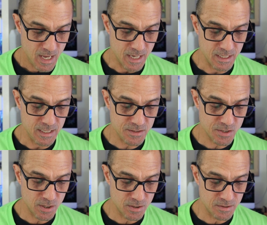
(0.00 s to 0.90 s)
And he's
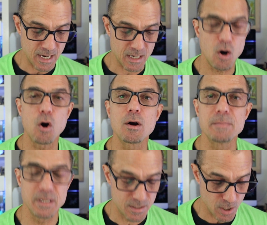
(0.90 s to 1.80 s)
heard that
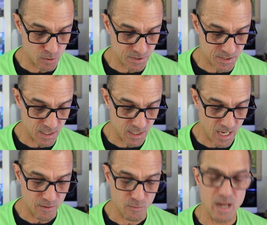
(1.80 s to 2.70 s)
carbon dosing
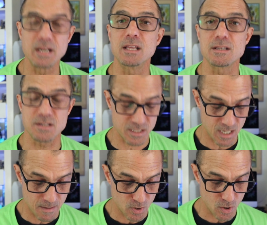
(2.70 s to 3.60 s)
and running the
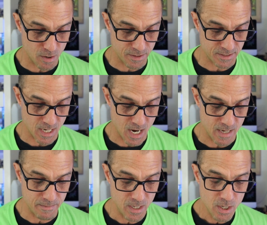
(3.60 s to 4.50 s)
skimmer all the
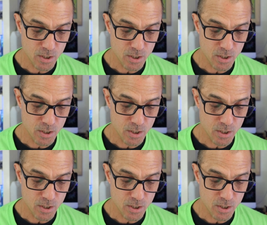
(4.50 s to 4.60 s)
time